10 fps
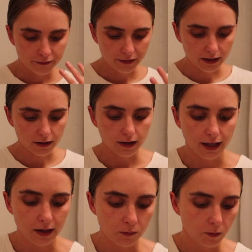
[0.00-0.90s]
feel
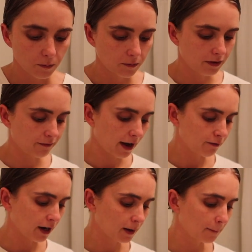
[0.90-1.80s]
and if I
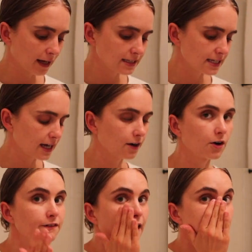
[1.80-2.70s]
recommend it
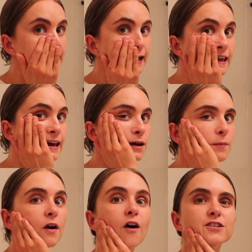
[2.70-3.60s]
or if I like
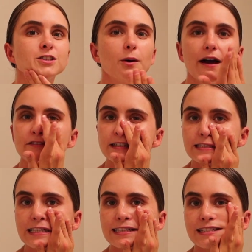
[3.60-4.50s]
it, but also every
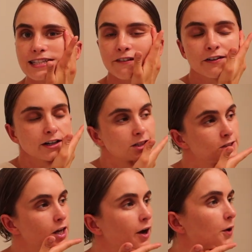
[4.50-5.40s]
skin's different.
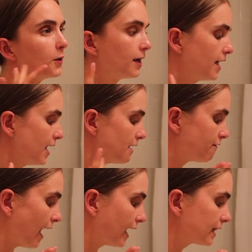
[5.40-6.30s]
So
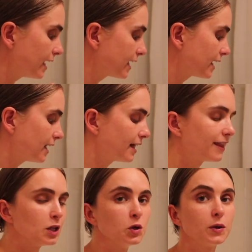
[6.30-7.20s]
if I like it
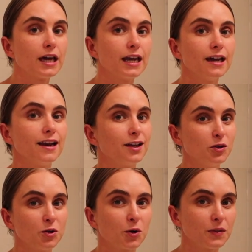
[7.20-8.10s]
and then you get it
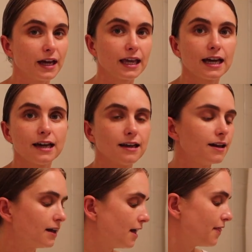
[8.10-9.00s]
and you don't like it,
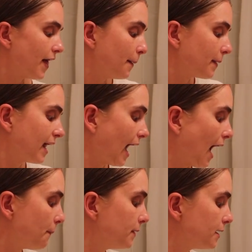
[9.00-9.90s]
that might
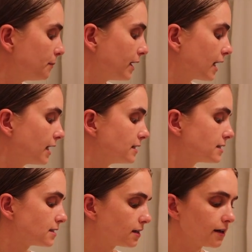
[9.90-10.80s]
happen
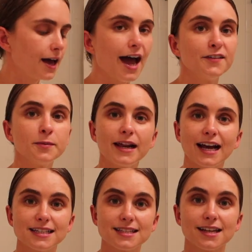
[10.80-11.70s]
because everybody
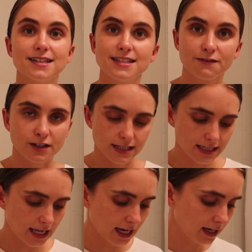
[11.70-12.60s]
has different
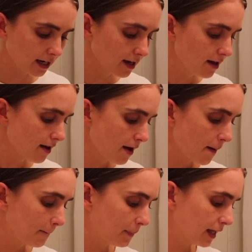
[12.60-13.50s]
skin.
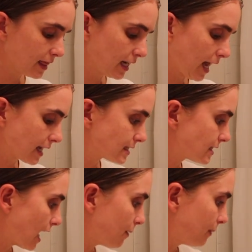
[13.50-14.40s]
But the next
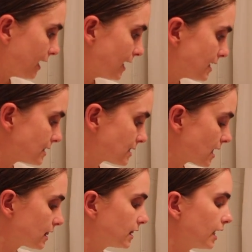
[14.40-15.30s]
step is
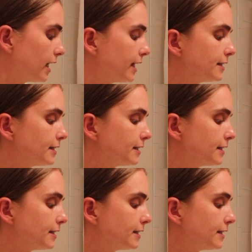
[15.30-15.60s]
the